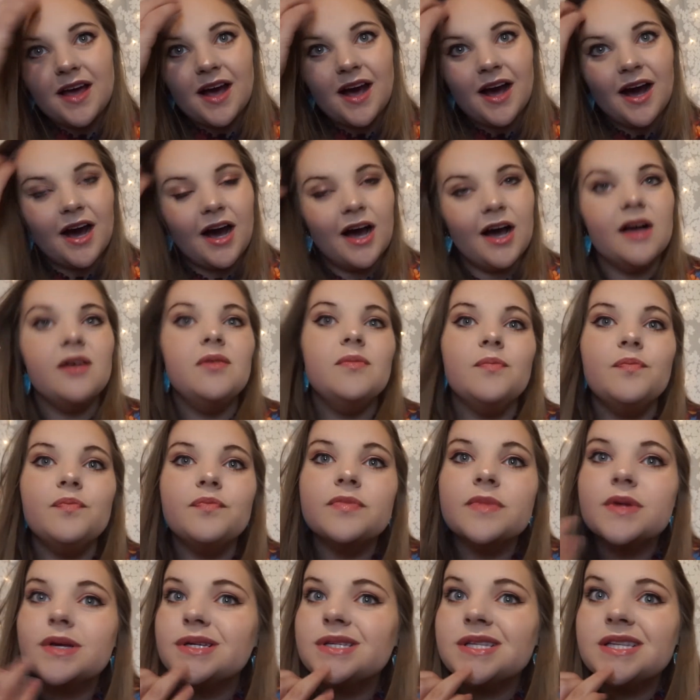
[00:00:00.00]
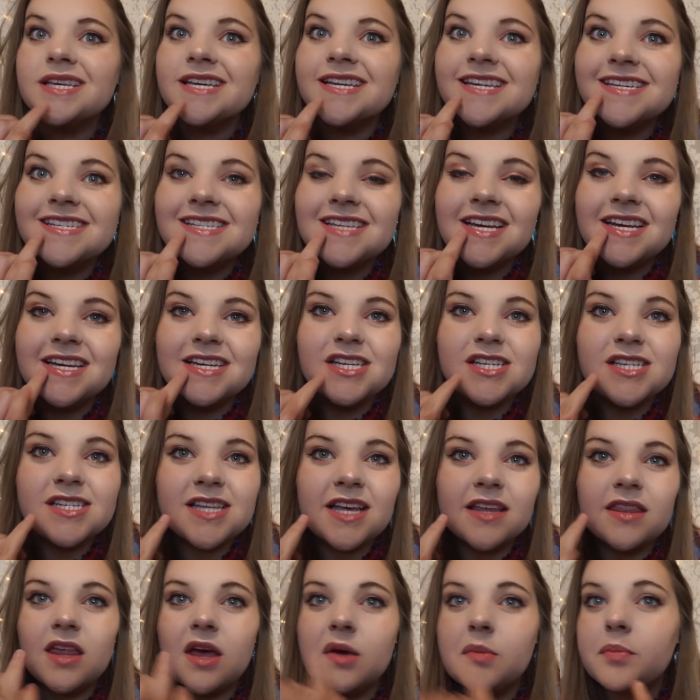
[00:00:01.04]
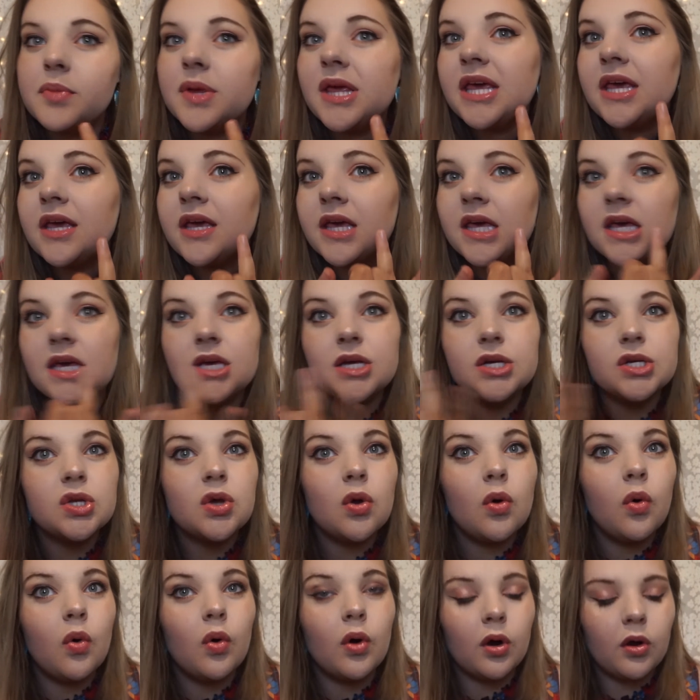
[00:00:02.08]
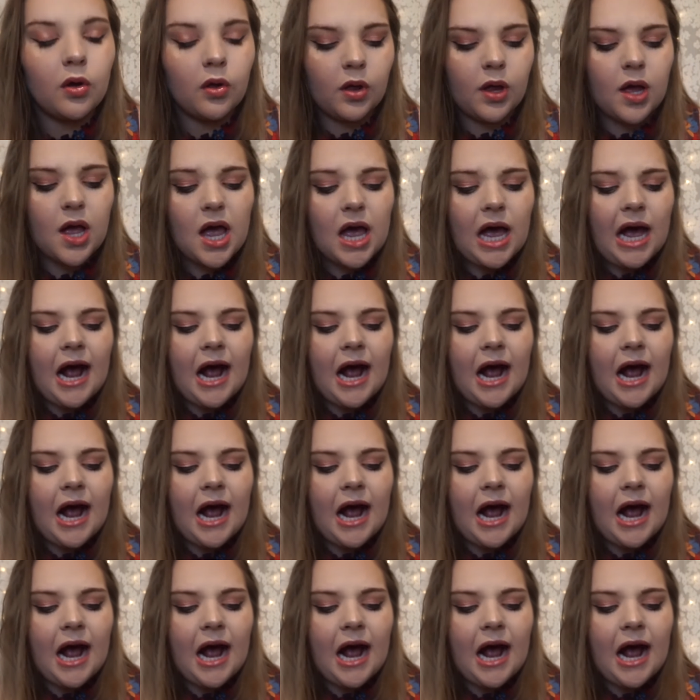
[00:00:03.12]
Because like I said, it's just like that pinky coral.